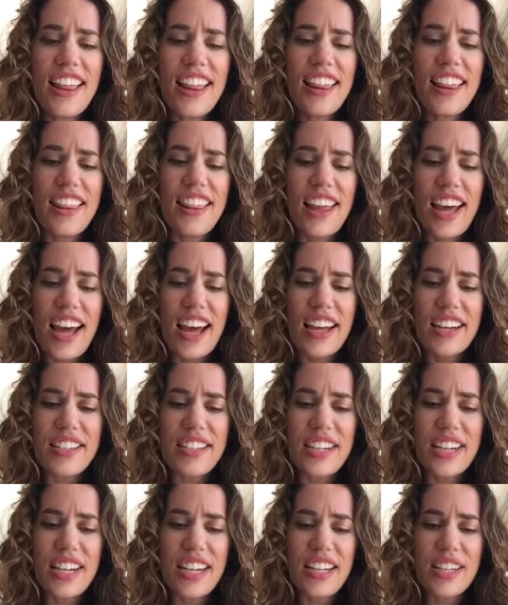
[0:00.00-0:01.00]

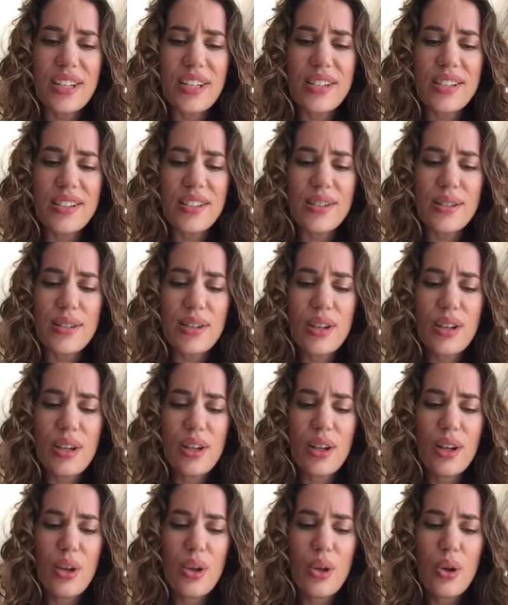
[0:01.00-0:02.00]
that is
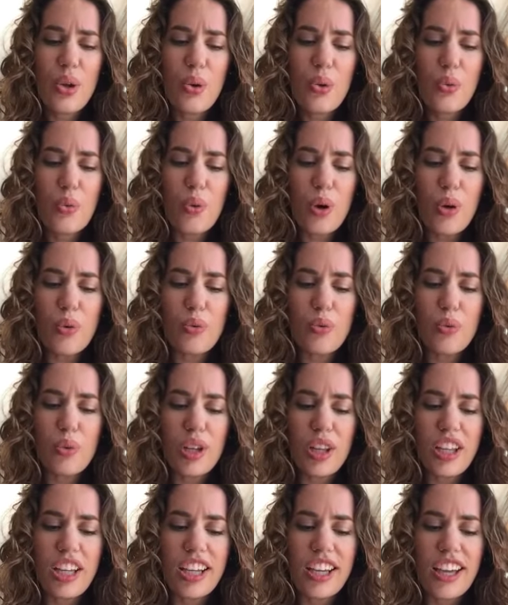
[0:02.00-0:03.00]
what
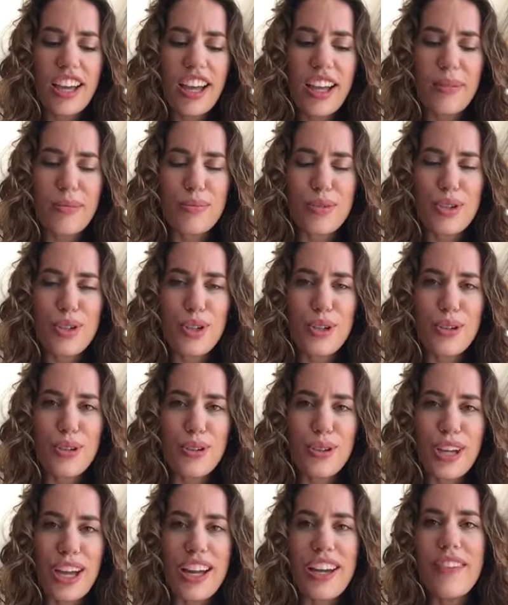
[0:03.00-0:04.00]
really helped
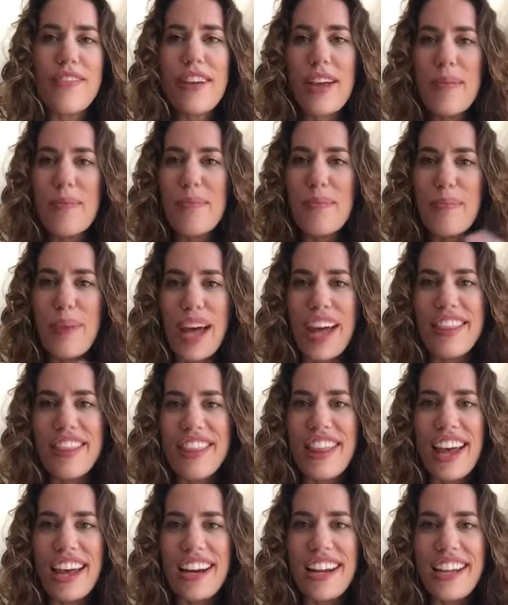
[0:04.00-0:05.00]
to kind of embed
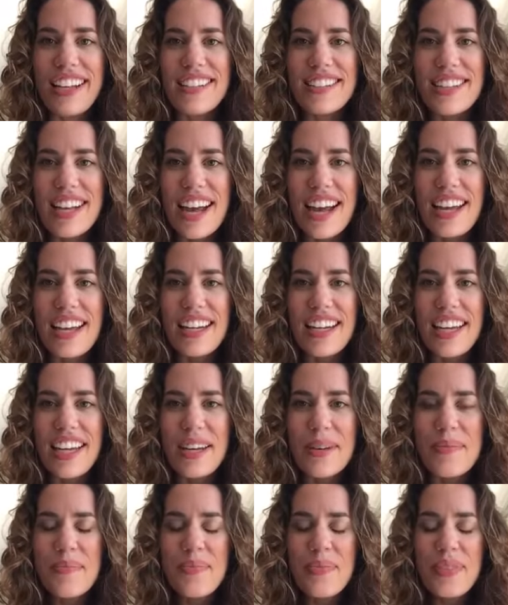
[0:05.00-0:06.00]
that anxiety.